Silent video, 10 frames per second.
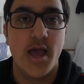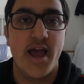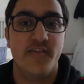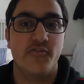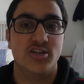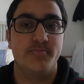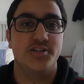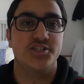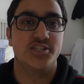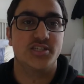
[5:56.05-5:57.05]
And I forgot to
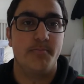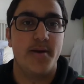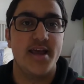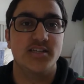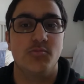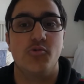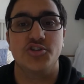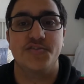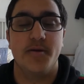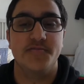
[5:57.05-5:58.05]
mention just some players to
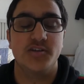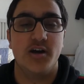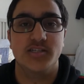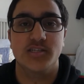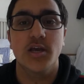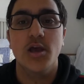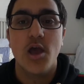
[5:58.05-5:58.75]
watch for both sides.